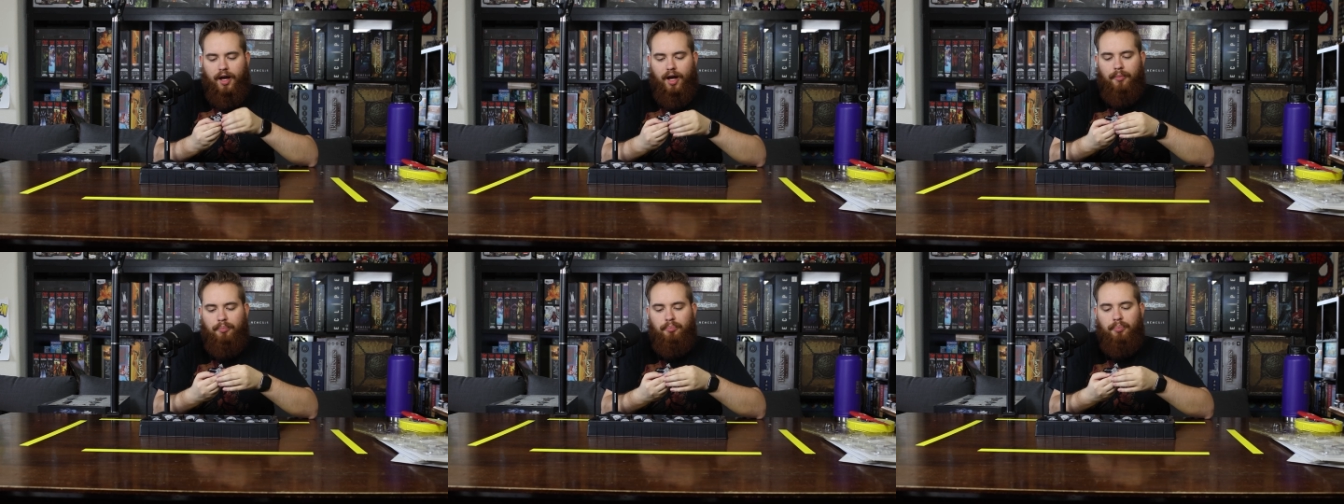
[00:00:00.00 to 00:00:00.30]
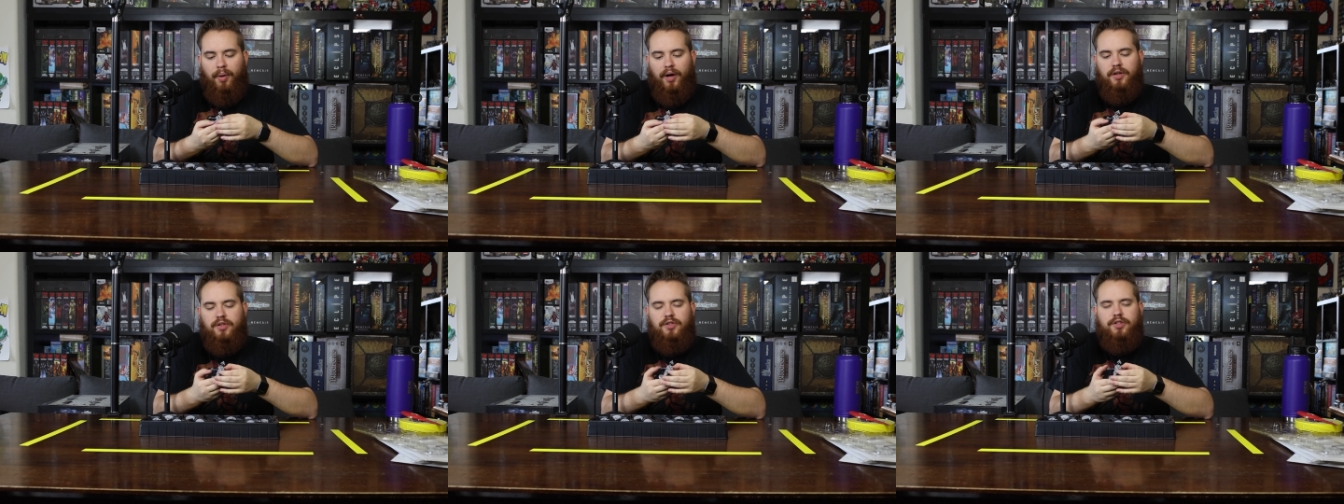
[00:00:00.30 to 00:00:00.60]
a
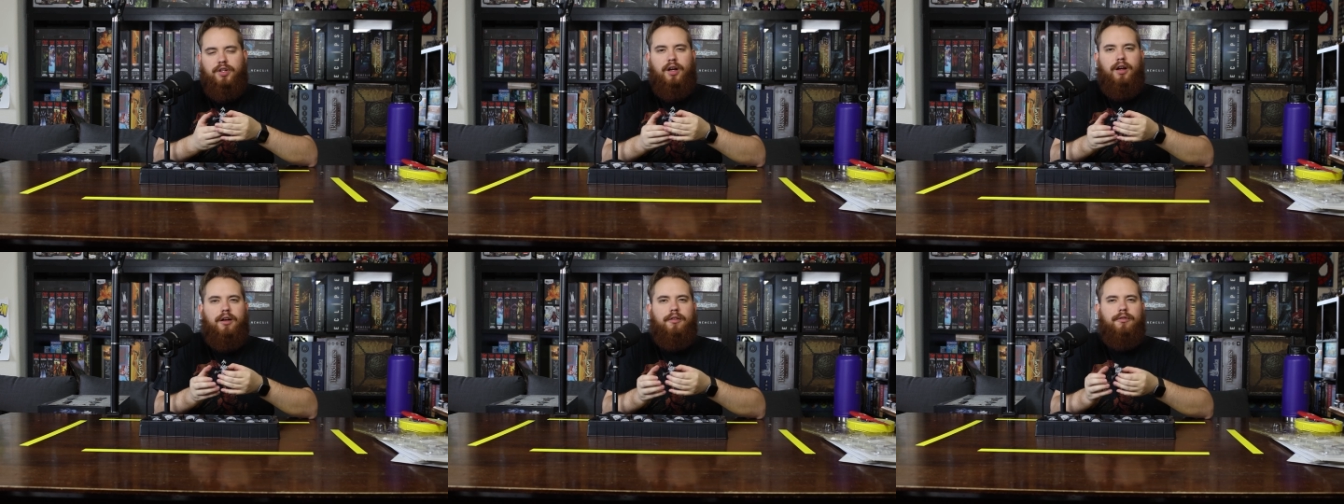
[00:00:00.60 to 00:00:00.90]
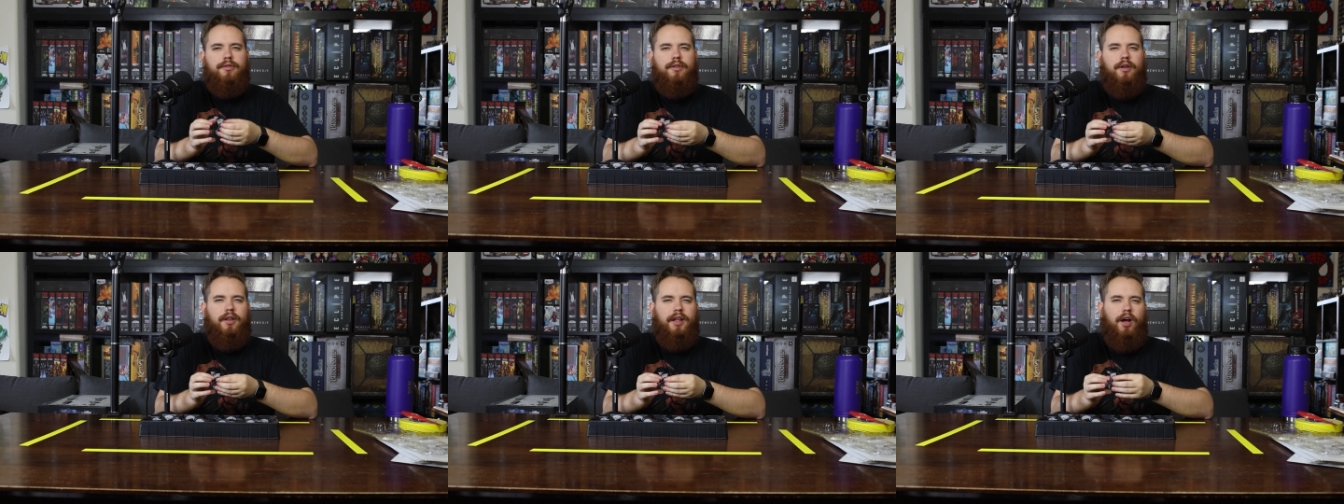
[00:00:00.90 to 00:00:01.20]
bunch
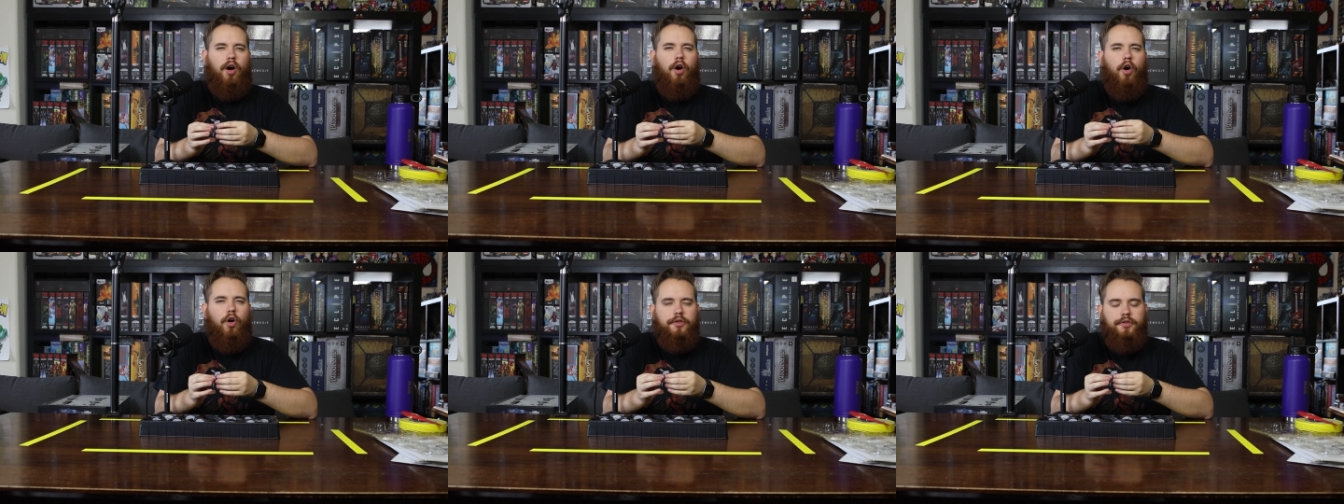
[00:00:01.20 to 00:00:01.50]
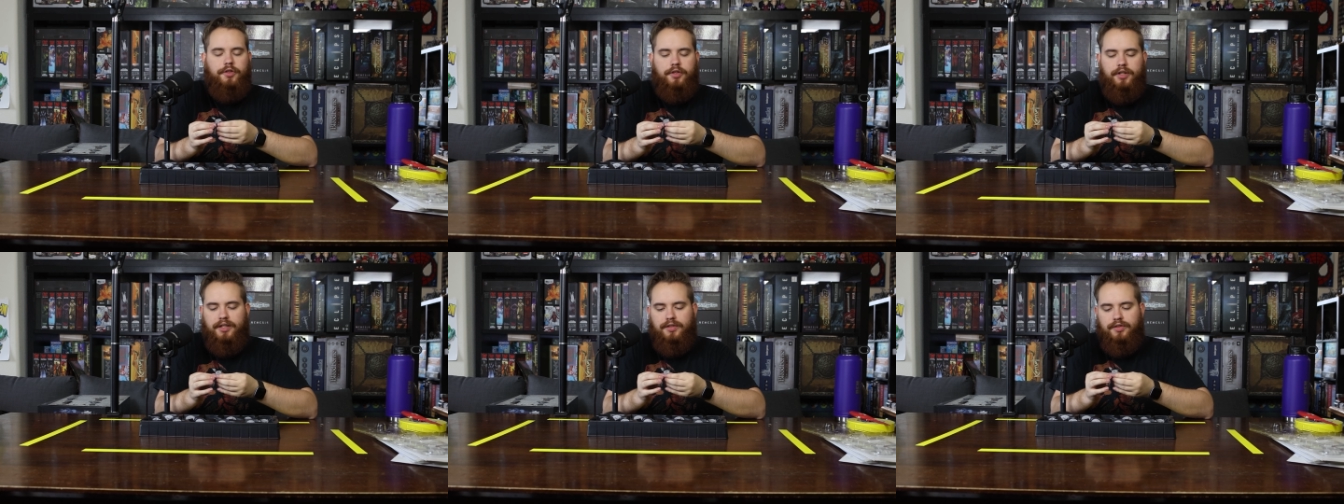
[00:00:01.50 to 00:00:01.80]
of like
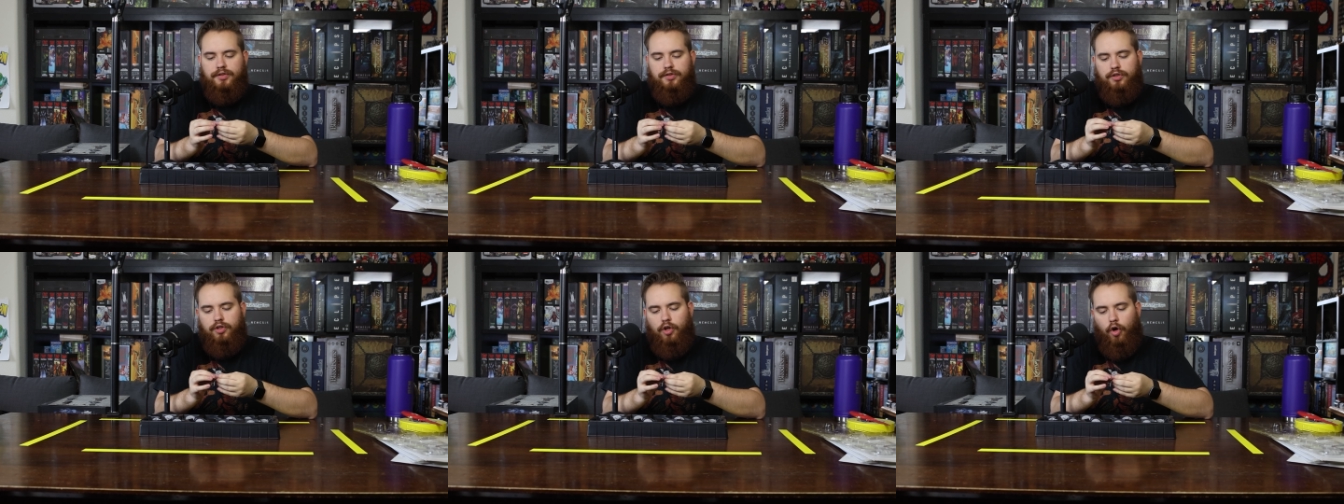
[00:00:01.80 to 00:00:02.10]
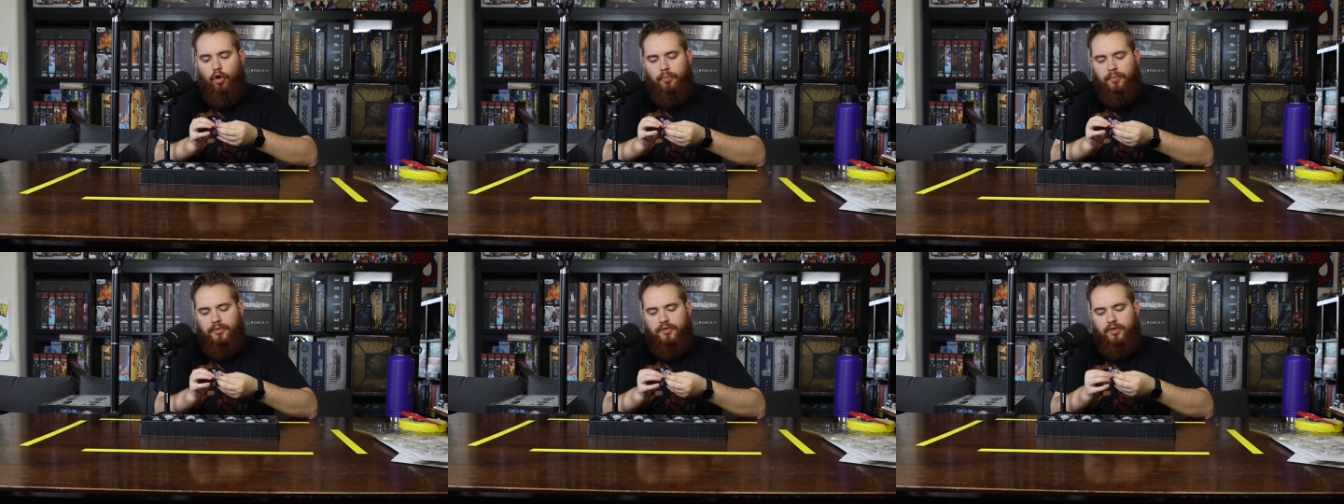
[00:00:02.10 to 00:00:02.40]
alternate
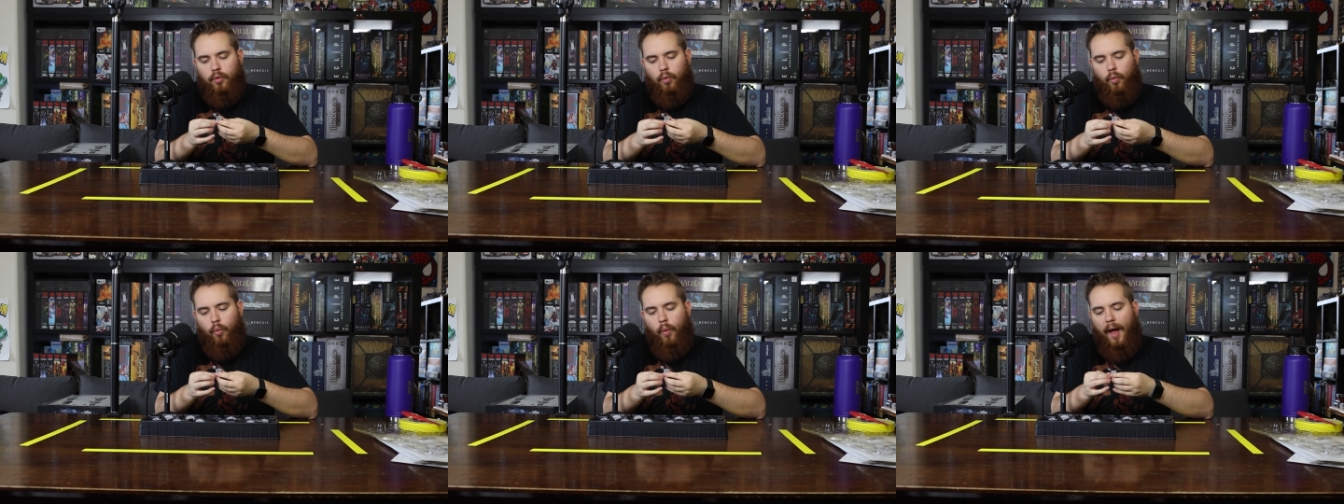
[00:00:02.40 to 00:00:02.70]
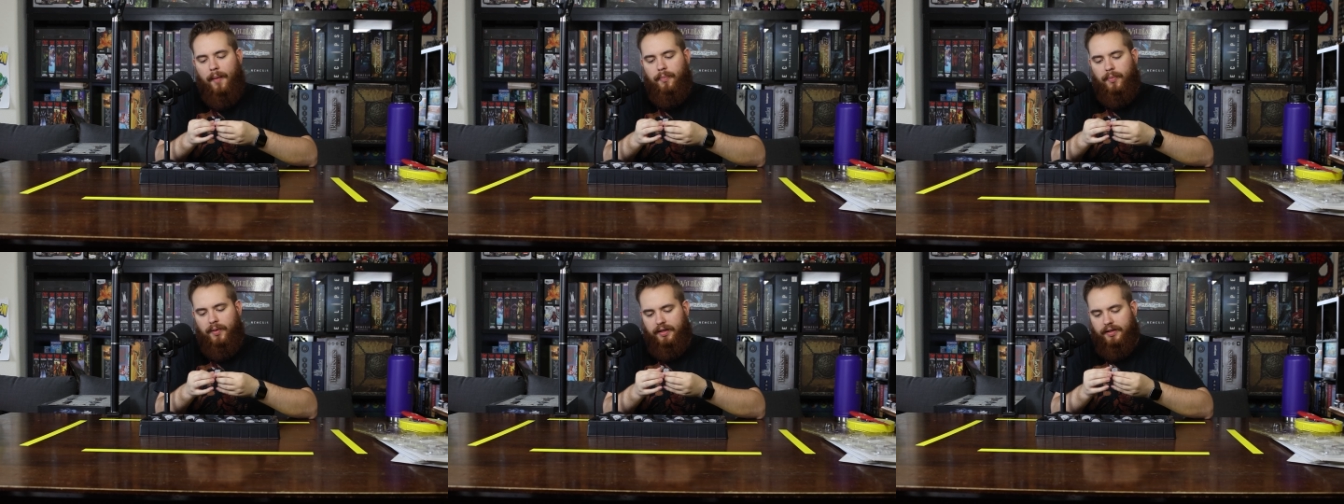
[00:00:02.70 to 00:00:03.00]
sculpt
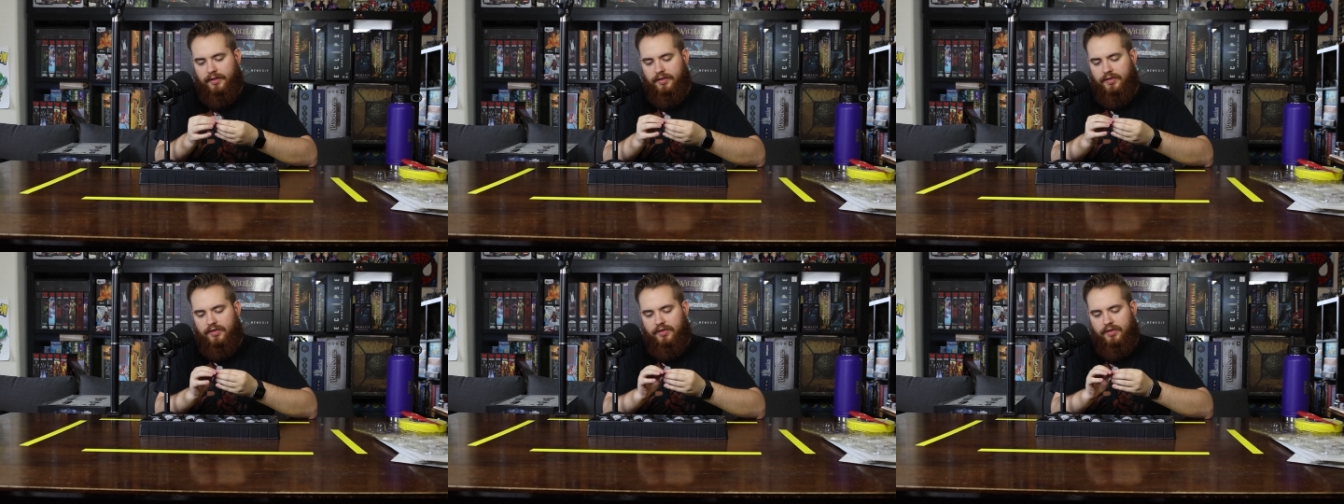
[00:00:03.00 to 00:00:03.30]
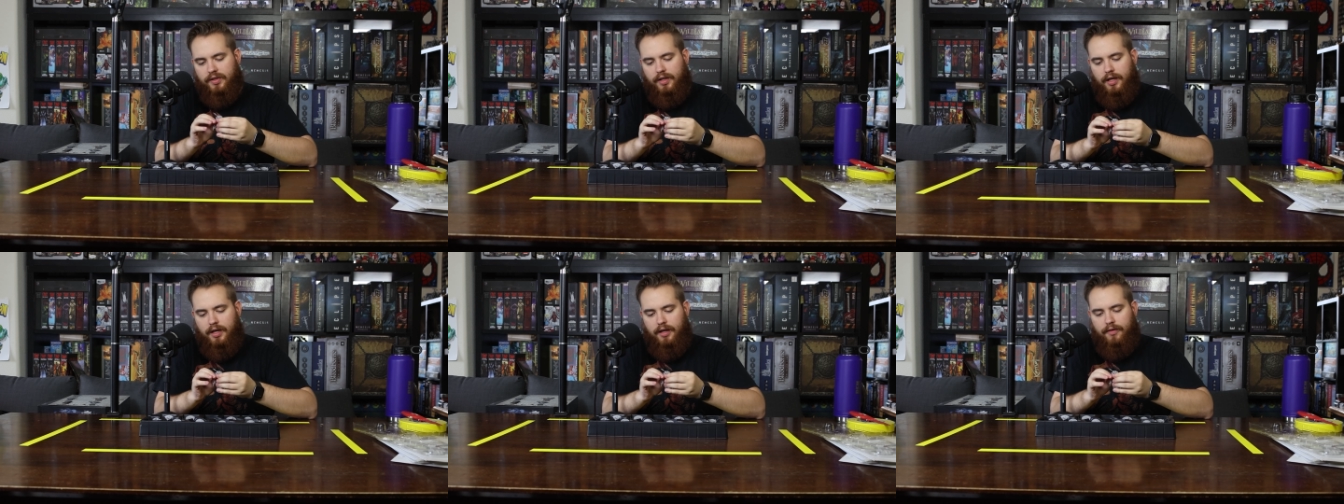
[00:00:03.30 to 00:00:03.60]

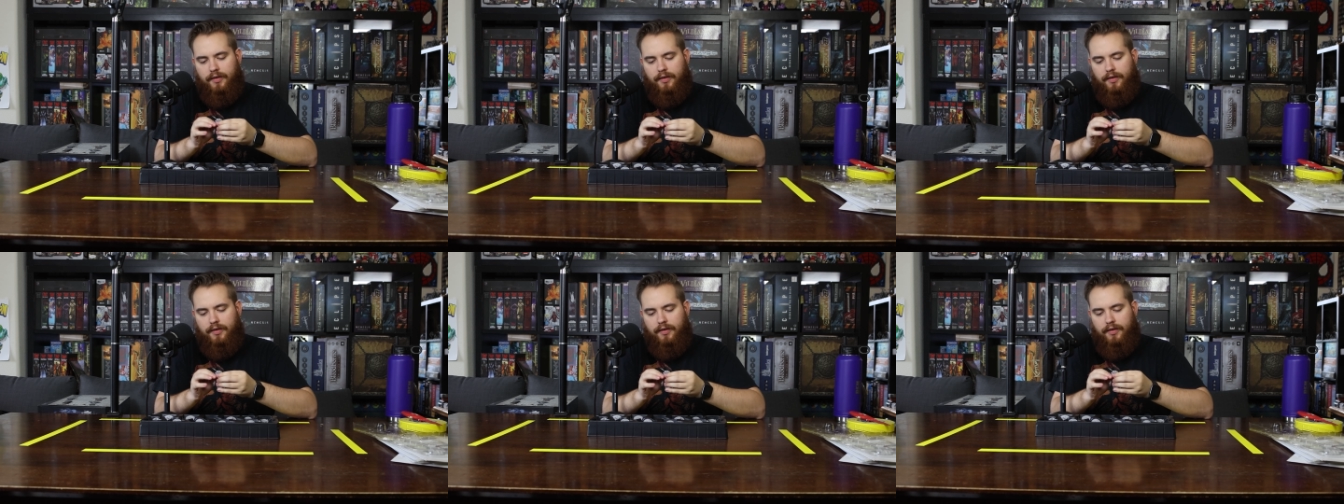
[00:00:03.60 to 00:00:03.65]
weapons